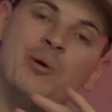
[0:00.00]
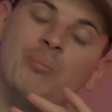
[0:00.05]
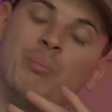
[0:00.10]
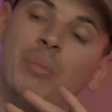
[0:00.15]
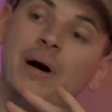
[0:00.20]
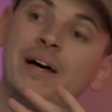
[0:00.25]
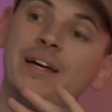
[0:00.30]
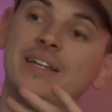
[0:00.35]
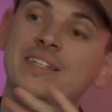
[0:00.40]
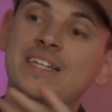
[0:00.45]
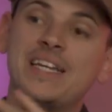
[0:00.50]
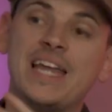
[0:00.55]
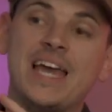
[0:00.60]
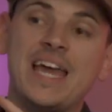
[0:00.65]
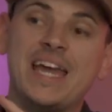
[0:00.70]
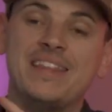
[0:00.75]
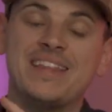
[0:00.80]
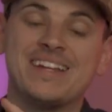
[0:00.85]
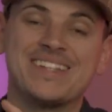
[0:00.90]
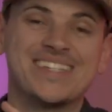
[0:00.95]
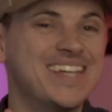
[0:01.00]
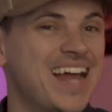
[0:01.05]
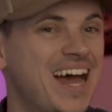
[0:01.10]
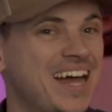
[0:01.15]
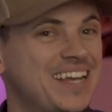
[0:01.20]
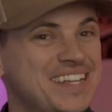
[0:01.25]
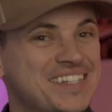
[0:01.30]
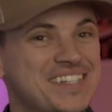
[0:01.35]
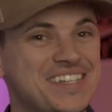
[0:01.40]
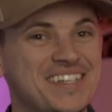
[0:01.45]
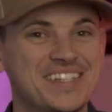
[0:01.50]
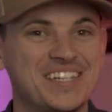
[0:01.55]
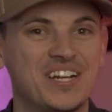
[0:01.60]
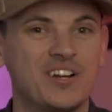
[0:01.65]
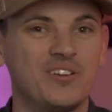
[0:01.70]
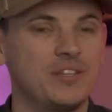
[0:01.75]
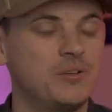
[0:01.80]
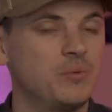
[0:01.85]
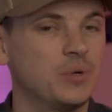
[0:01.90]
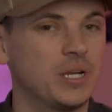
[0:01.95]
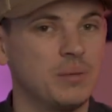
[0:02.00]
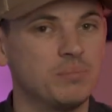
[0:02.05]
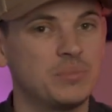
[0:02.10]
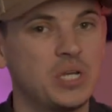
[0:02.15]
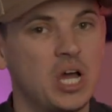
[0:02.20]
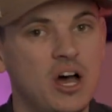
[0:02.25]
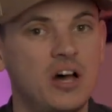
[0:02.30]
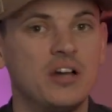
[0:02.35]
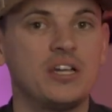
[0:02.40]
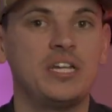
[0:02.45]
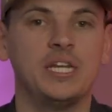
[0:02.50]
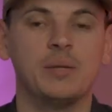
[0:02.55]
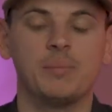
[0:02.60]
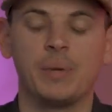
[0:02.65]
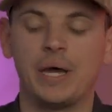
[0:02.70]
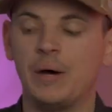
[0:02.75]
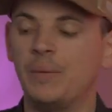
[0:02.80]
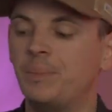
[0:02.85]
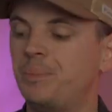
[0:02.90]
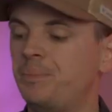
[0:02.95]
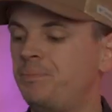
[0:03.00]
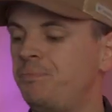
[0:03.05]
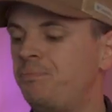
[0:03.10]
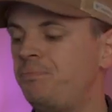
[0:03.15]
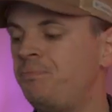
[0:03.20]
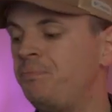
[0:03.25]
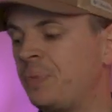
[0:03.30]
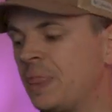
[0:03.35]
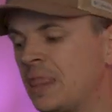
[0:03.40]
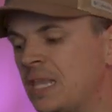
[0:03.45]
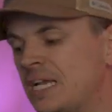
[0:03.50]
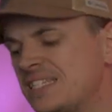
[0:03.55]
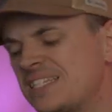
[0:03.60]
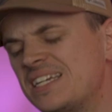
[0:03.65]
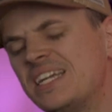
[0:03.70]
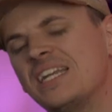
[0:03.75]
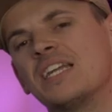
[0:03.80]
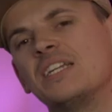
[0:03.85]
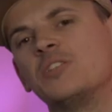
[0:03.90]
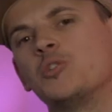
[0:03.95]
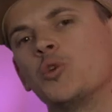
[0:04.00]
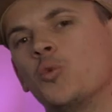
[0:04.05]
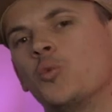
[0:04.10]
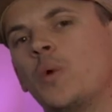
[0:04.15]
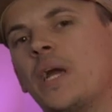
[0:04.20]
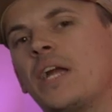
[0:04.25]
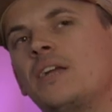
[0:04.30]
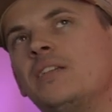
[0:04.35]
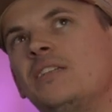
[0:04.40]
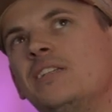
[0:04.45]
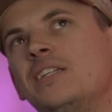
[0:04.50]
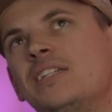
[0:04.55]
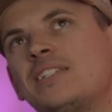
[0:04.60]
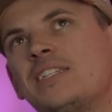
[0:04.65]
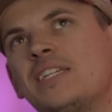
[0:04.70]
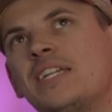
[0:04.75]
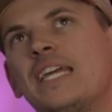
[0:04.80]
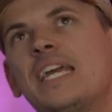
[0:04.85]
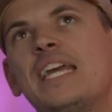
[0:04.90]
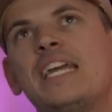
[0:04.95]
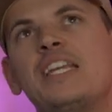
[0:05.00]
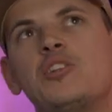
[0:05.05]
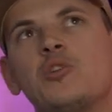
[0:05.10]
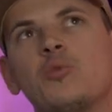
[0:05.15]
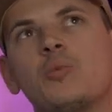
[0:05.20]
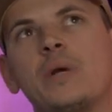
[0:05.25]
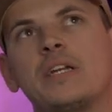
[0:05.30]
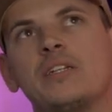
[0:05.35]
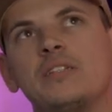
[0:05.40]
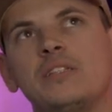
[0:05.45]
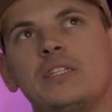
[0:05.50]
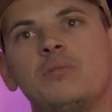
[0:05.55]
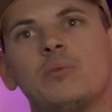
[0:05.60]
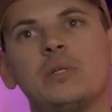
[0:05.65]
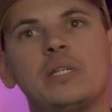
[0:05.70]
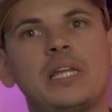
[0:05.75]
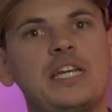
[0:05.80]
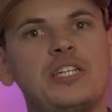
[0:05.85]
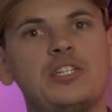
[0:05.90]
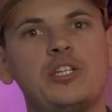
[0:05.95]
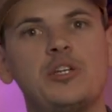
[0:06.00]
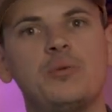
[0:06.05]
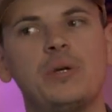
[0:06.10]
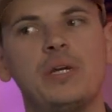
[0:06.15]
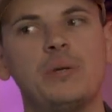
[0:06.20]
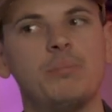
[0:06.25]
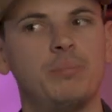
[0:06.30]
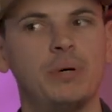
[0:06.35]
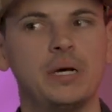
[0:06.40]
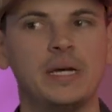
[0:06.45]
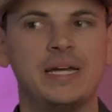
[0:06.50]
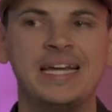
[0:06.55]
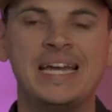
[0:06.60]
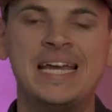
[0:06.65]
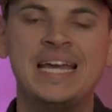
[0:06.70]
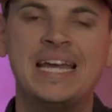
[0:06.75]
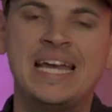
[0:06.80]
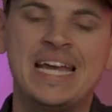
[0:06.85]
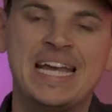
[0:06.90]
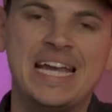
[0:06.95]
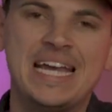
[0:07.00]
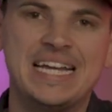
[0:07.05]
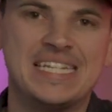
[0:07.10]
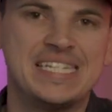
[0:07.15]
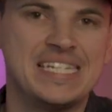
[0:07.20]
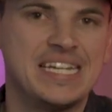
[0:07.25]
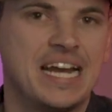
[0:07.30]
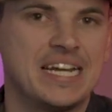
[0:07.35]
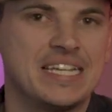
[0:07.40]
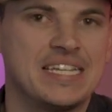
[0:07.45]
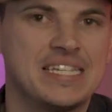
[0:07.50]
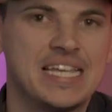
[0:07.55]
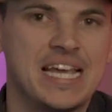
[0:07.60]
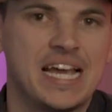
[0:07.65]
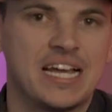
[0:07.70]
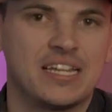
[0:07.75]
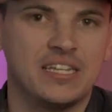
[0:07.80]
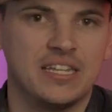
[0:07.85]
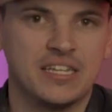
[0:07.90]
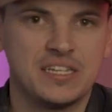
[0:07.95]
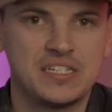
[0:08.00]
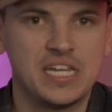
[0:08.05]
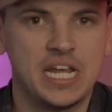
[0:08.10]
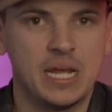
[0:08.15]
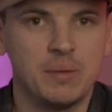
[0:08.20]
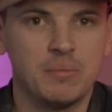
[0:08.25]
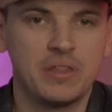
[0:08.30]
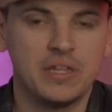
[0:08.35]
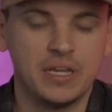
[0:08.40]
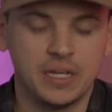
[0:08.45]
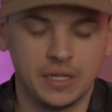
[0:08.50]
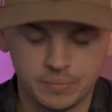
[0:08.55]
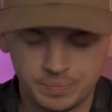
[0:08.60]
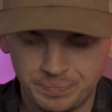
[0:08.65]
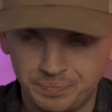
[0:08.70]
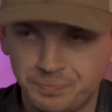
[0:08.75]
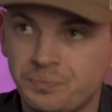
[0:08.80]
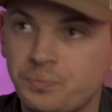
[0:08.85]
but today that's not necessarily what I'm talking about. it's going to indirectly relate to it, but it's not exactly the same thing.